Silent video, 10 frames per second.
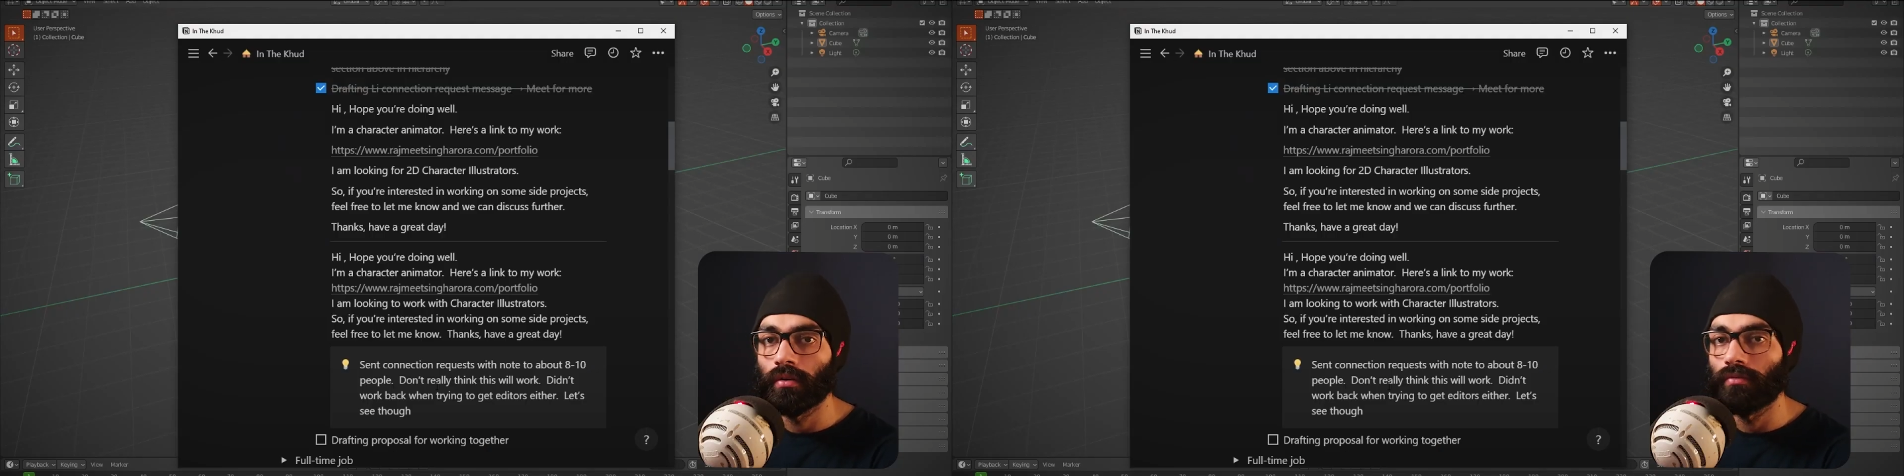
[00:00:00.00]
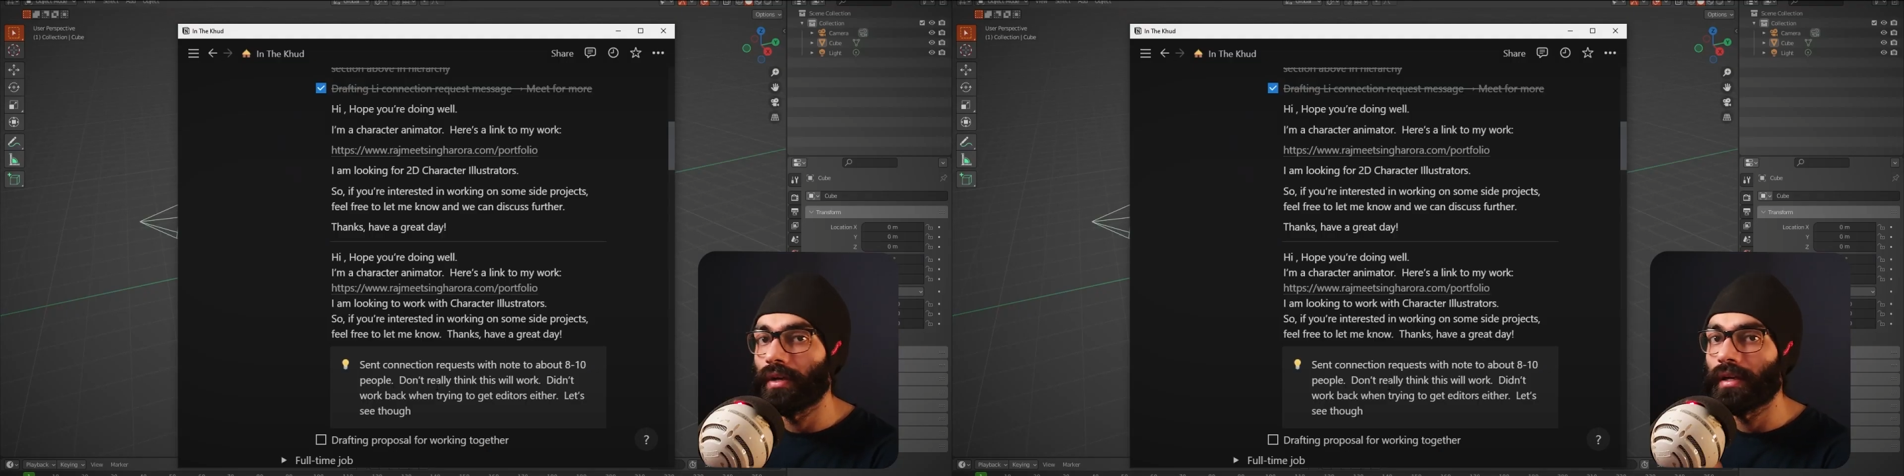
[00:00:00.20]

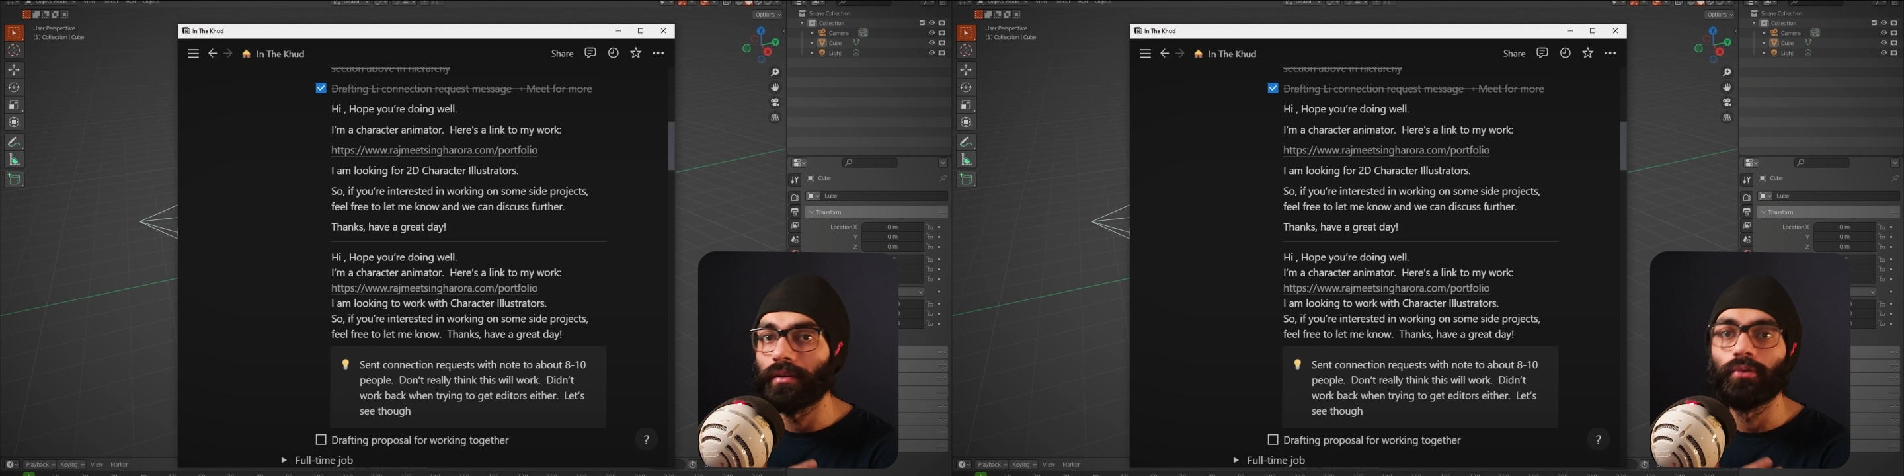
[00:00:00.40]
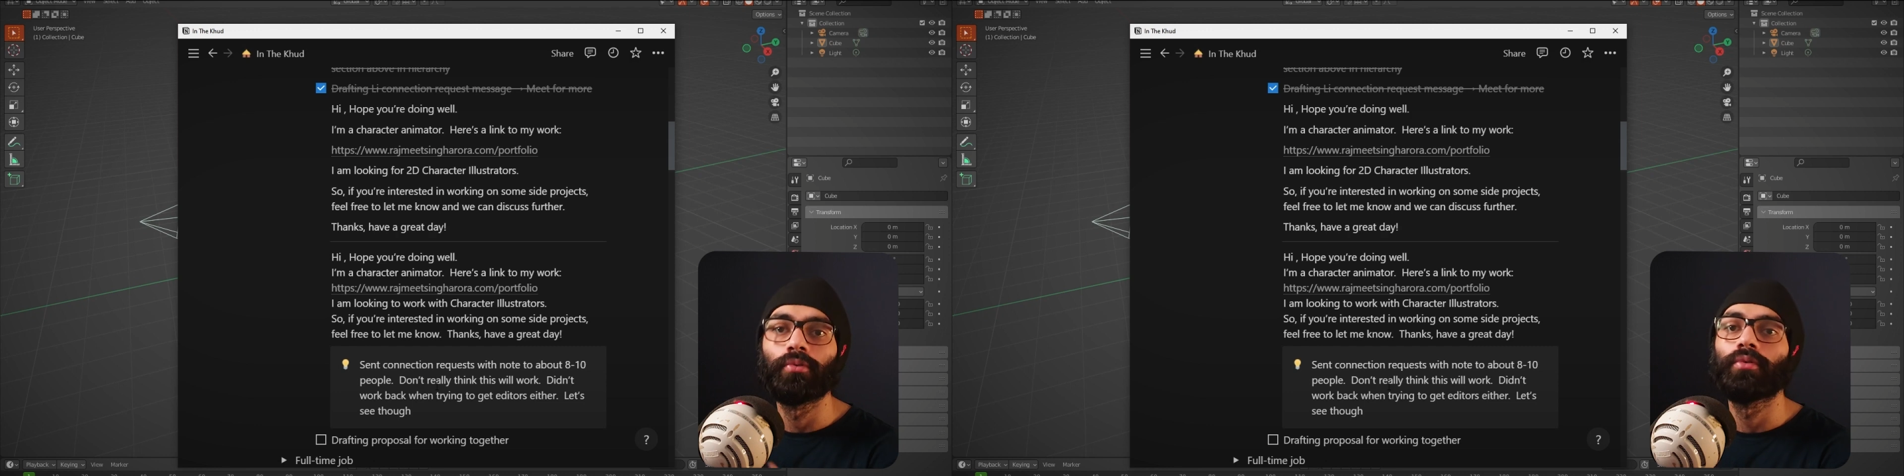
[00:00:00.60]
where
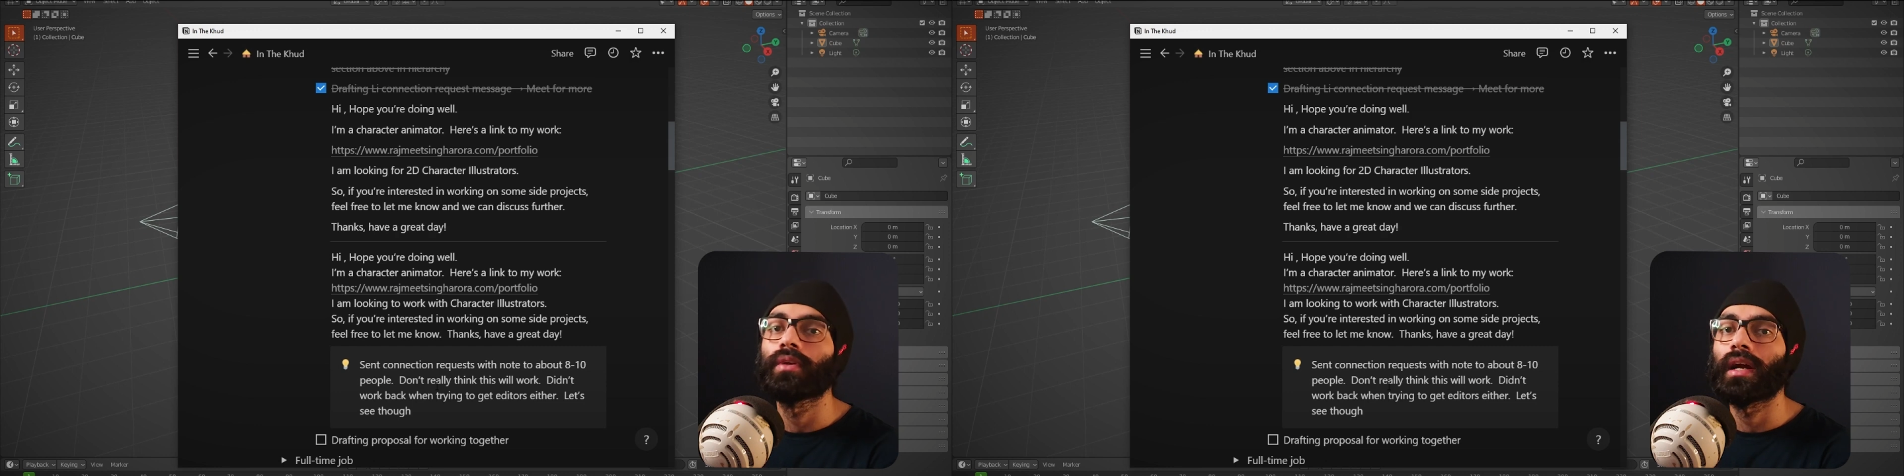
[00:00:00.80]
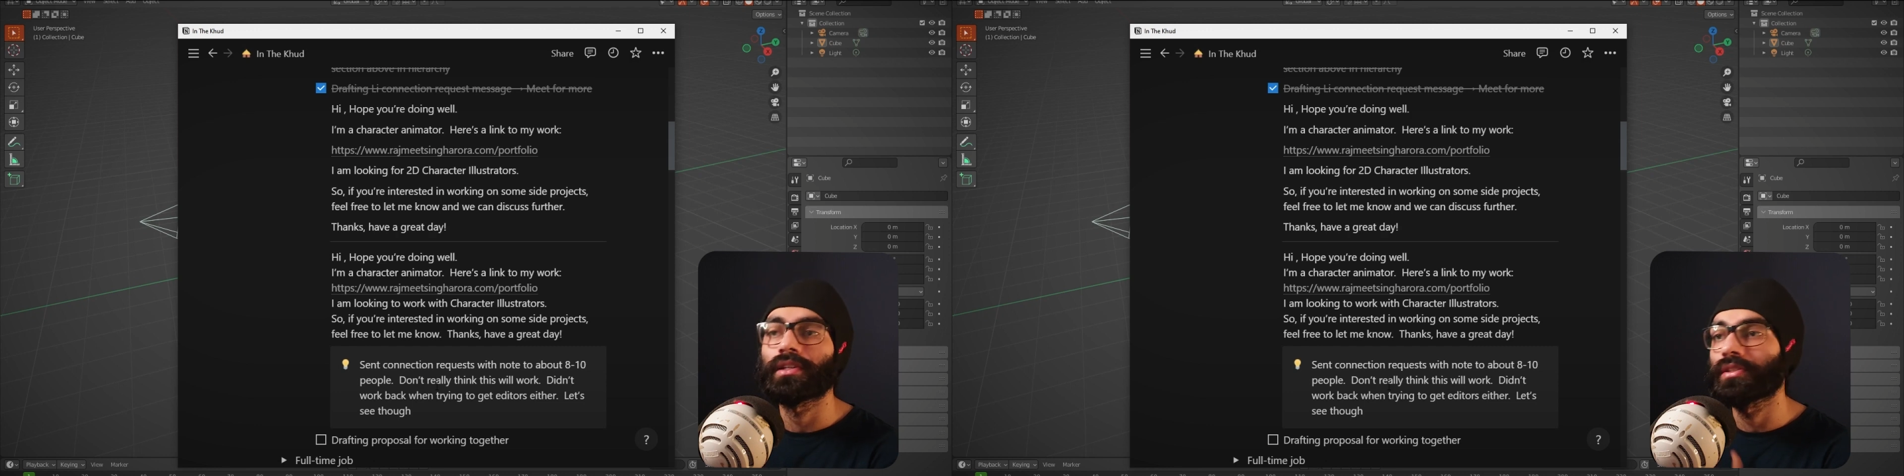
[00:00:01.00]
no
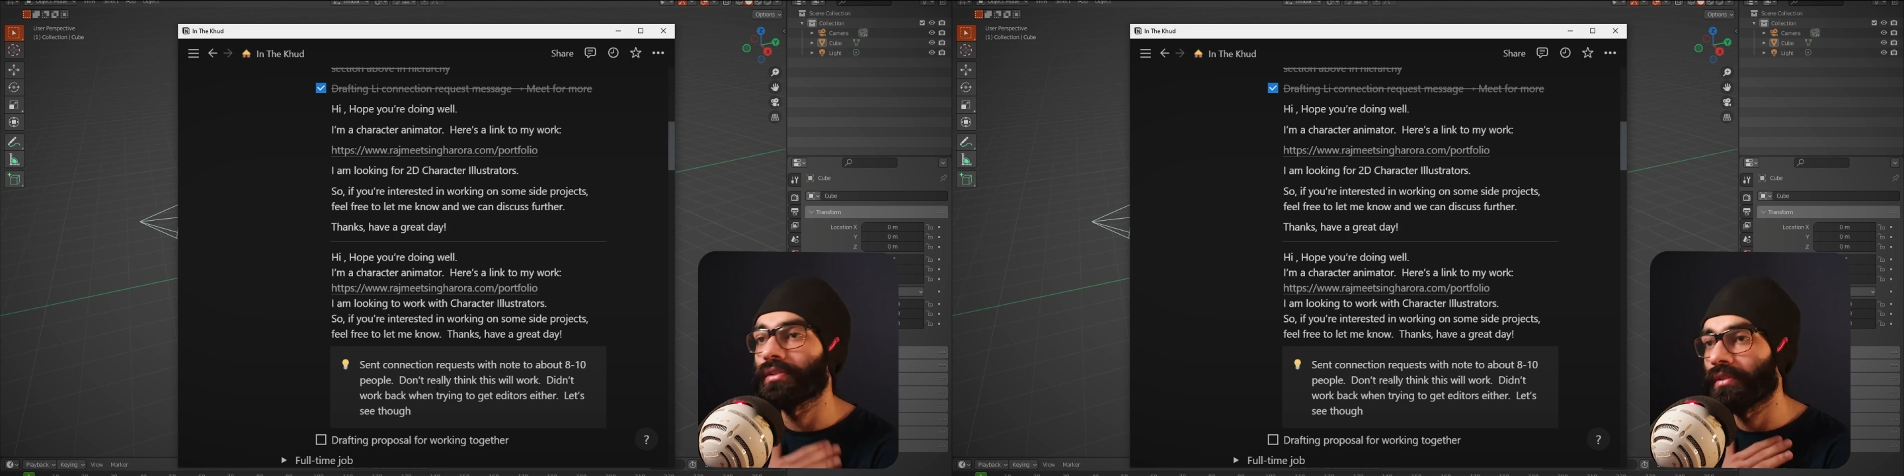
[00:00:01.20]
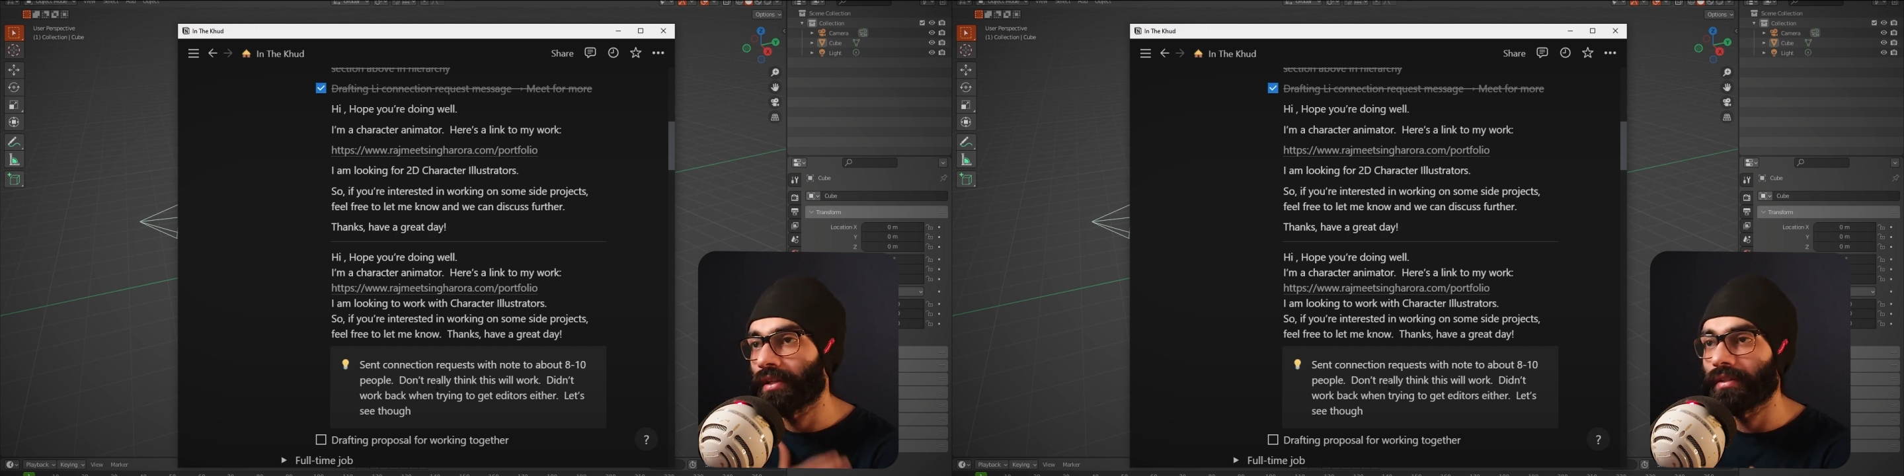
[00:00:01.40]

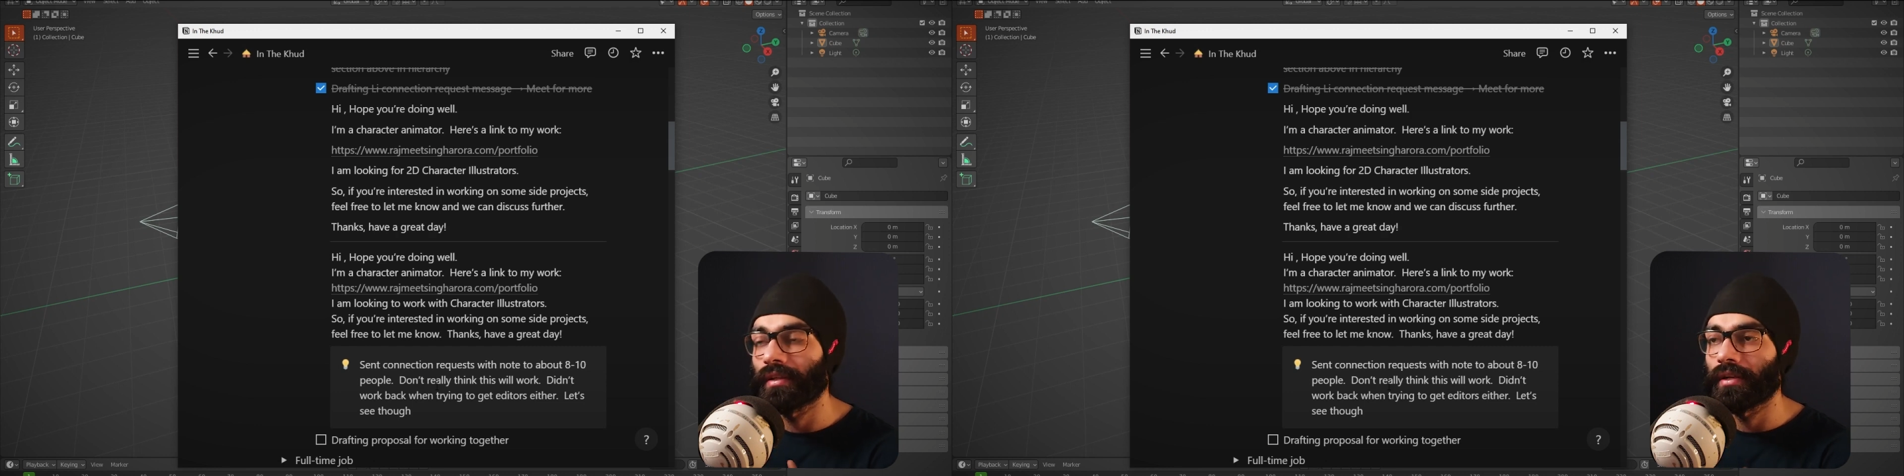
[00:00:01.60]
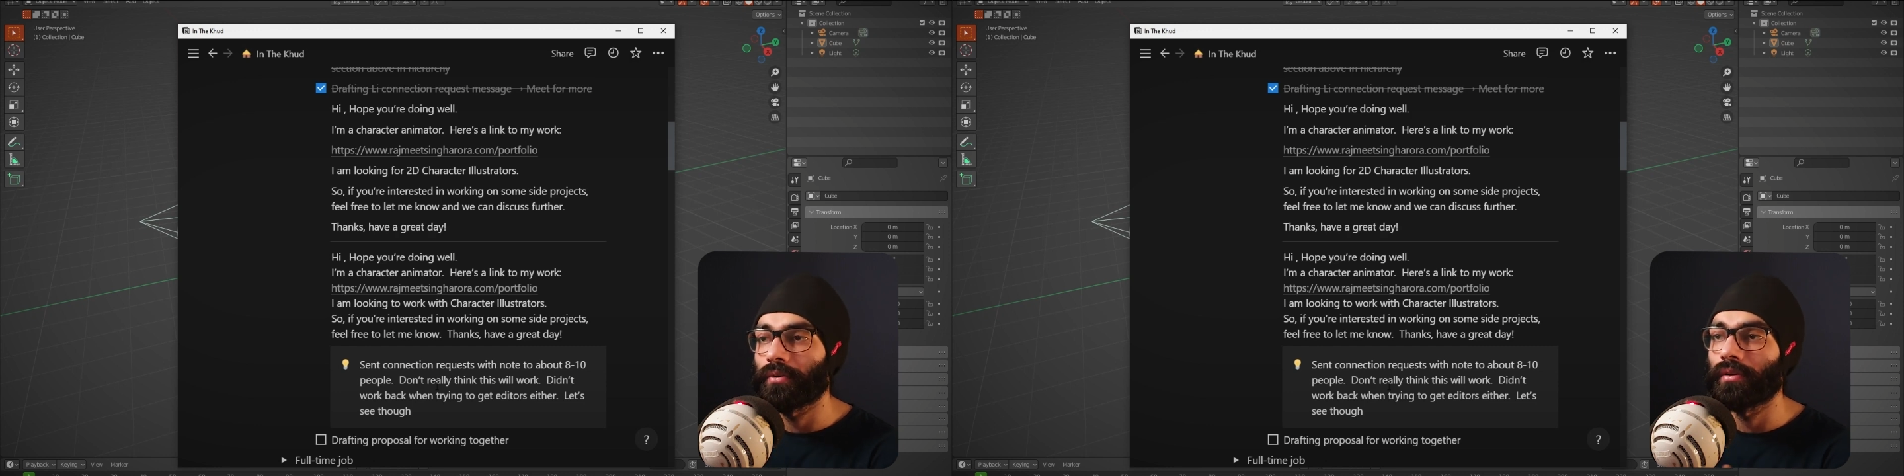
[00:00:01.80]
traction,
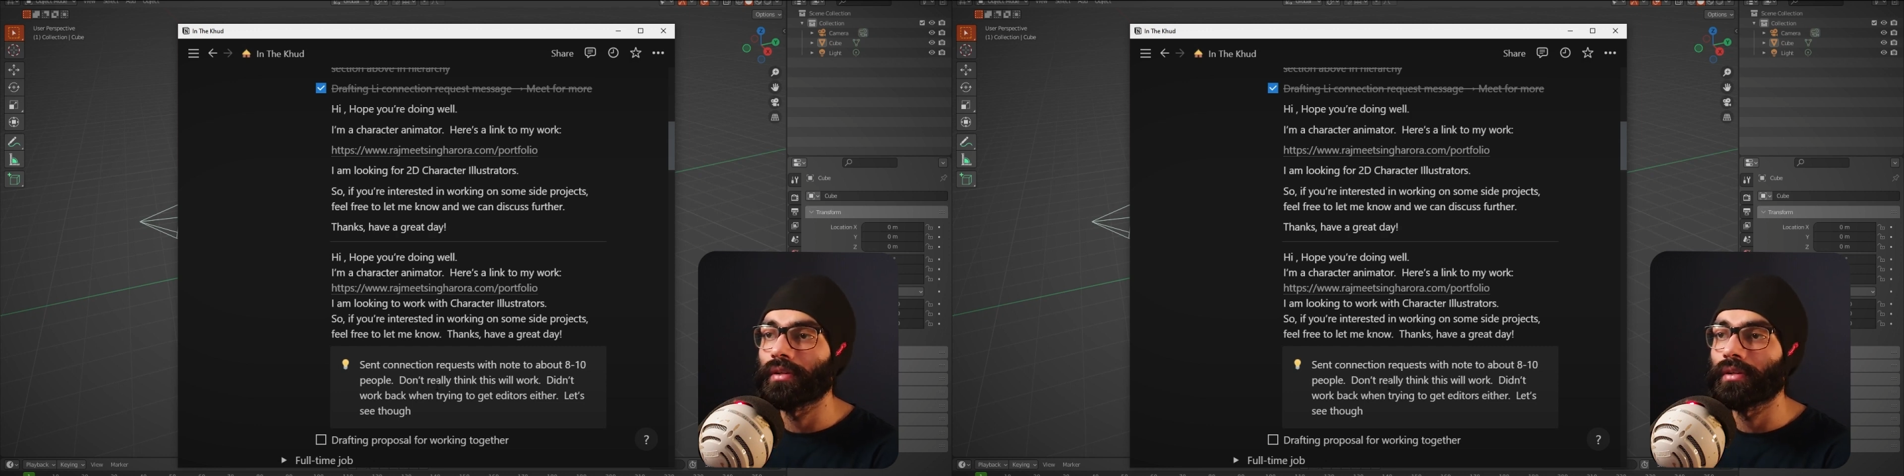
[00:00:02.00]
nothing at all.